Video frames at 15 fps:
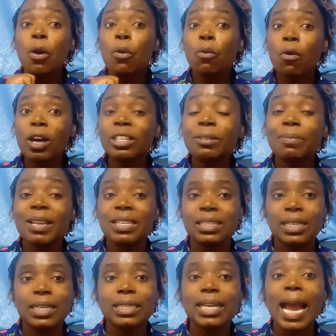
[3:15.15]
What
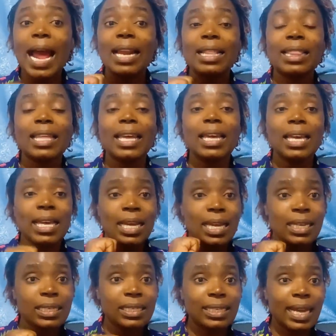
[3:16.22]
message are they
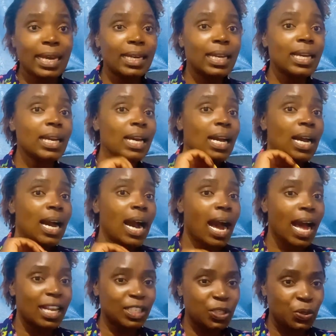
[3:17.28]
sending
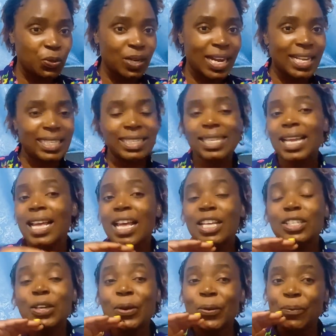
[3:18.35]
unto us?
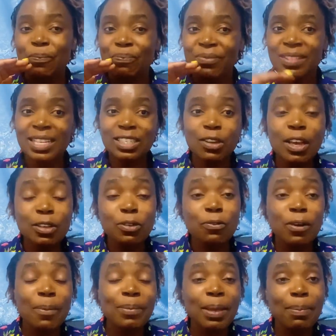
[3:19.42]
So this is going to
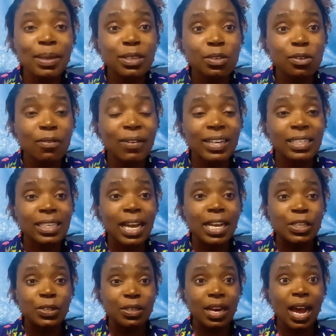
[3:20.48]
form the basis of our
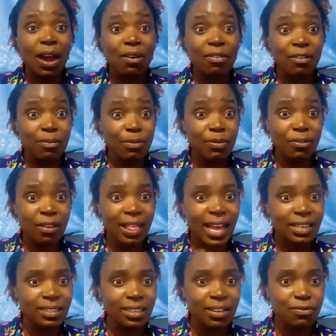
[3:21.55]
discussion. However, before
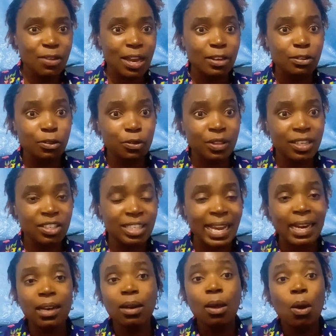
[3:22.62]
that, if you are new to this
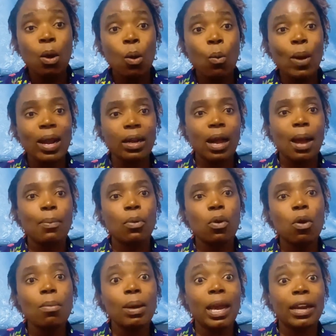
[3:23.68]
channel, welcome
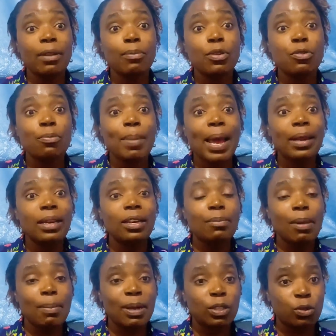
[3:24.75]
home, karibu nyumbani.
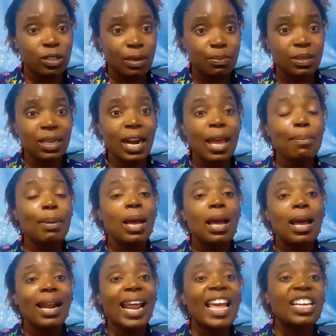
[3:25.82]
Remember to subscribe,
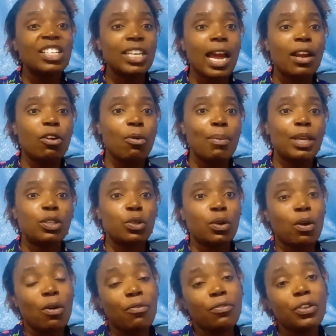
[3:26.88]
like, share, and comment on
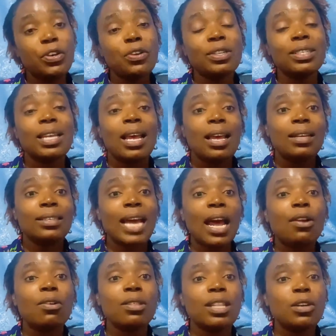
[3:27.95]
our videos.
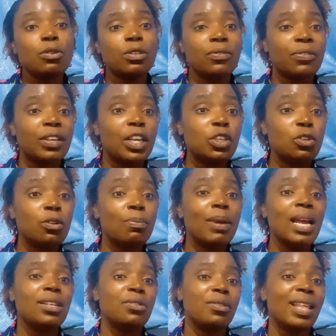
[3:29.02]
Turn on the notification
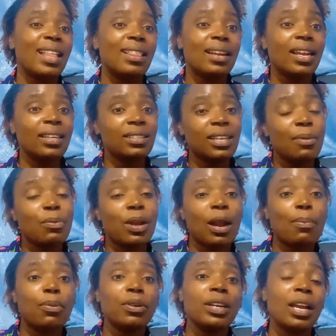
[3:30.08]
bell so that the next time we're
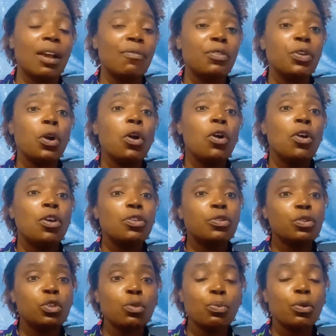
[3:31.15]
uploading a video,
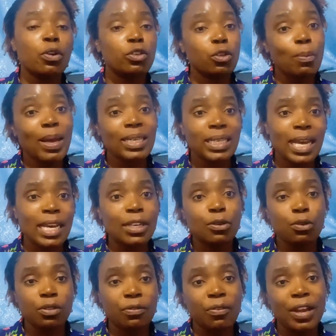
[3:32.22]
YouTube will automatically
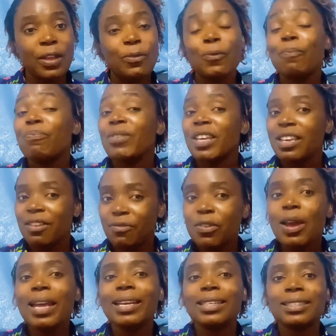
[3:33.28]
notify you. If
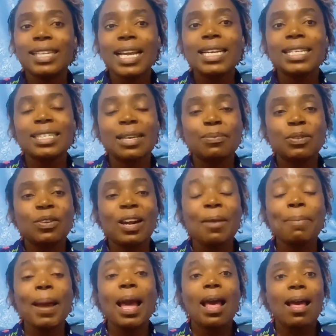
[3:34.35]
you are a returning
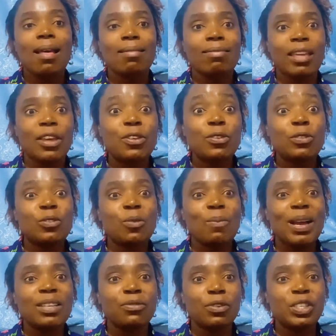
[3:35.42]
subscriber, thank you so
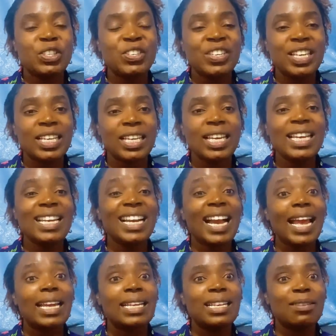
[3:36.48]
much for tuning in.
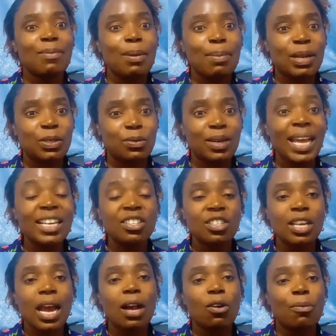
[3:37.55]
Kindly remember to like,
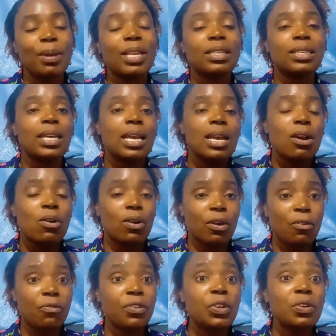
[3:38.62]
share, comment on
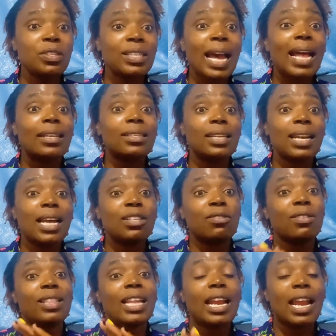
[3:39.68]
our videos, and tell us
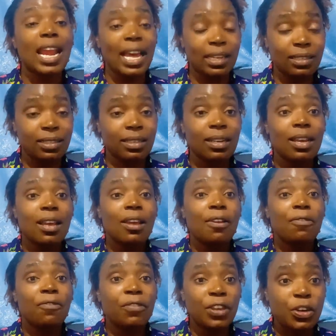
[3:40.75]
on the next
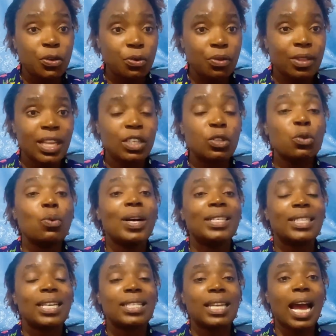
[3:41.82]
video that you
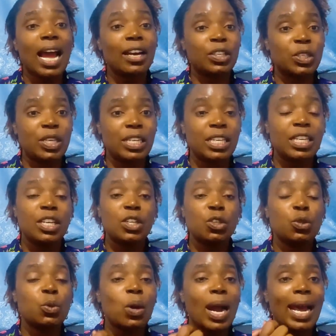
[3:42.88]
want us actually
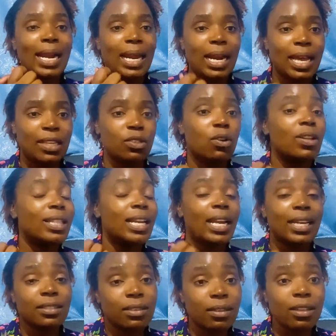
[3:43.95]
to analyze, or the
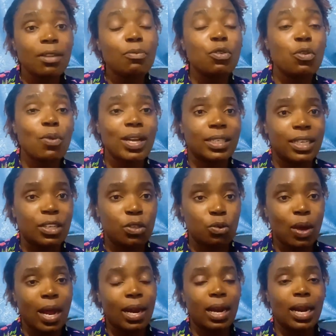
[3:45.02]
next theme you want us to
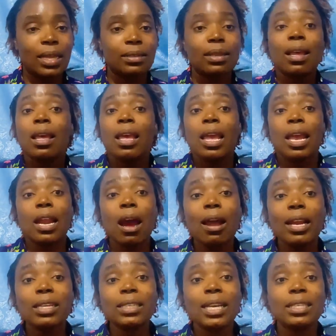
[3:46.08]
analyze. And now,
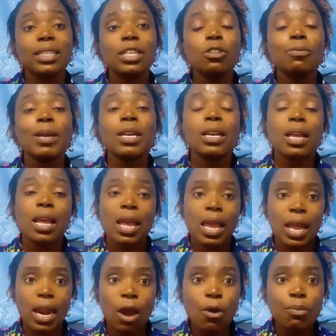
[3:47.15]
ladies and gentlemen,
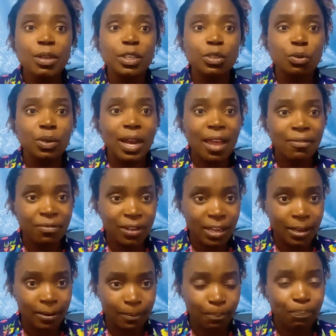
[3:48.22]
allow me to dive in.